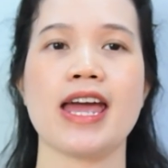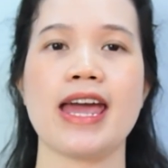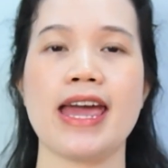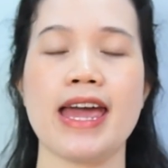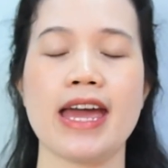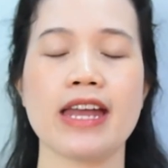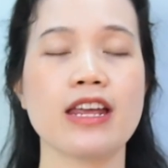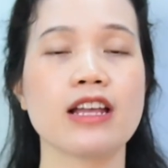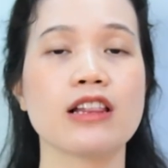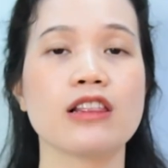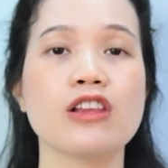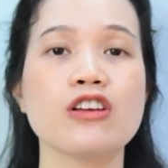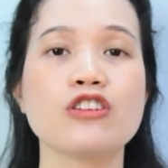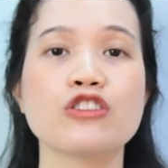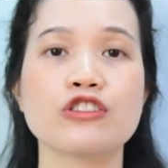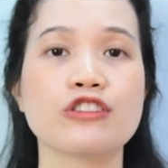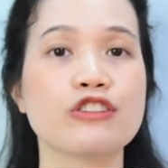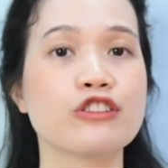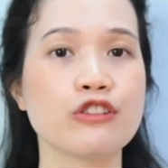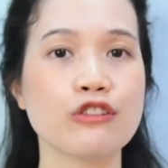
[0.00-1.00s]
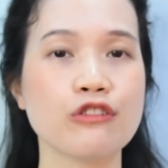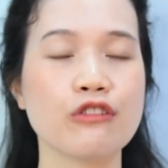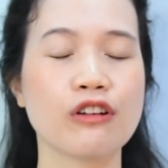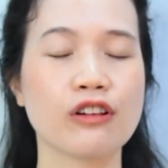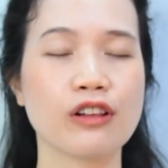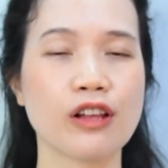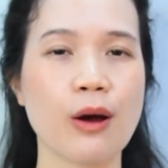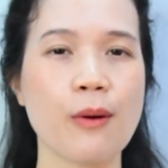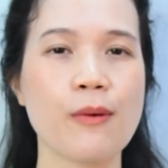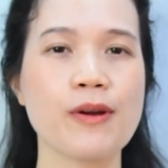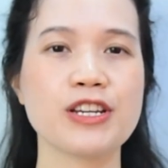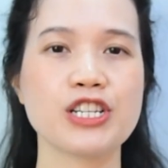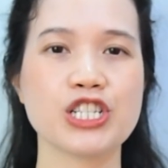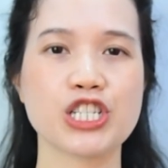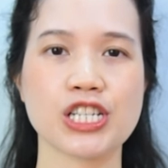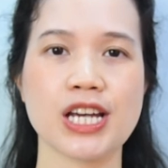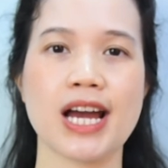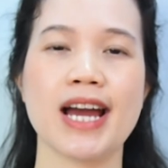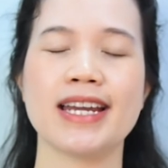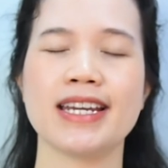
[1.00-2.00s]
and it looks too glowy,
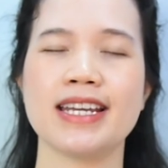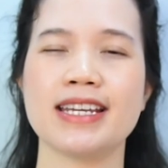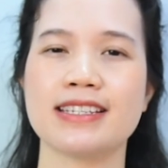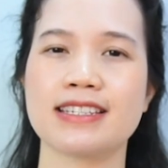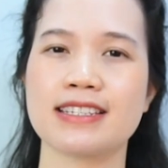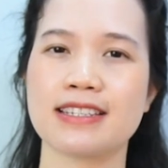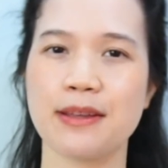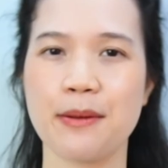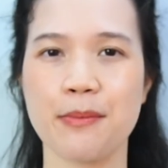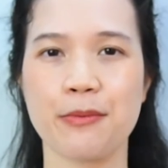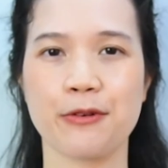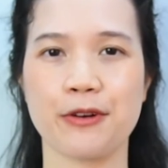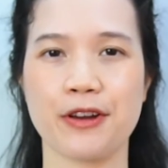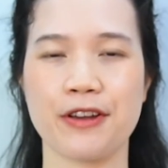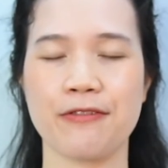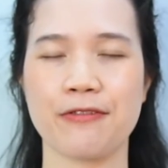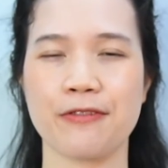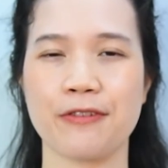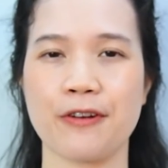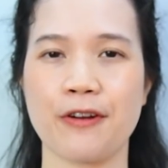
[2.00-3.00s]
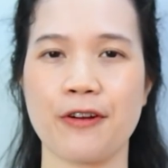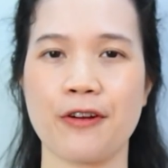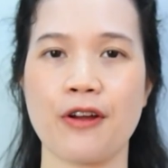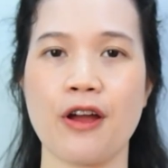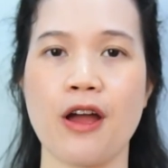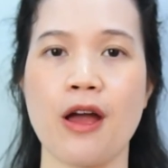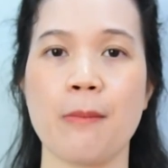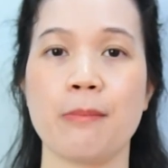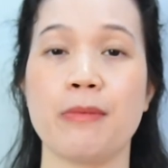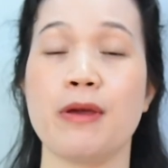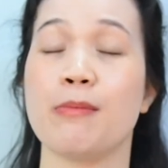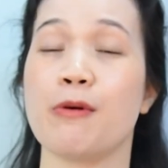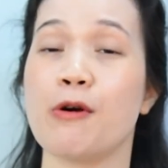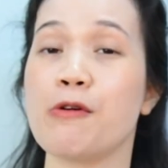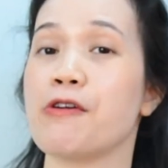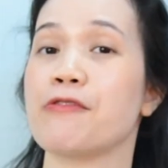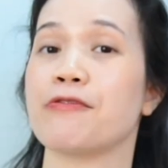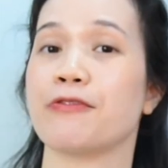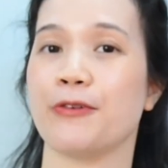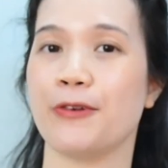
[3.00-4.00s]
shiny, and slippery for people
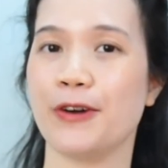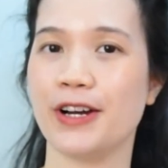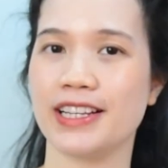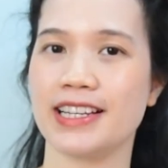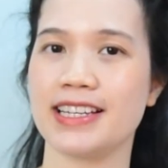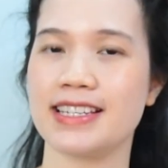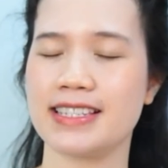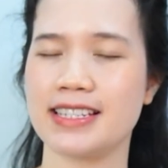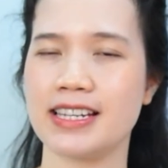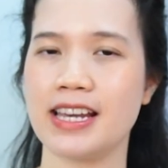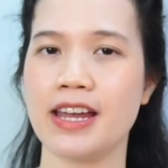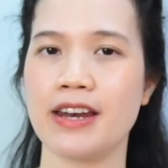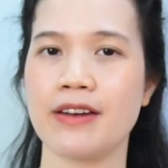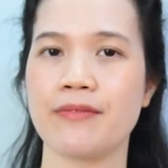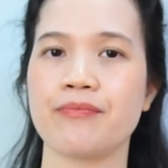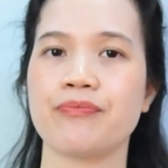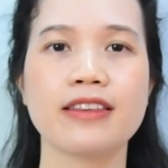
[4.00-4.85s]
with oily skin.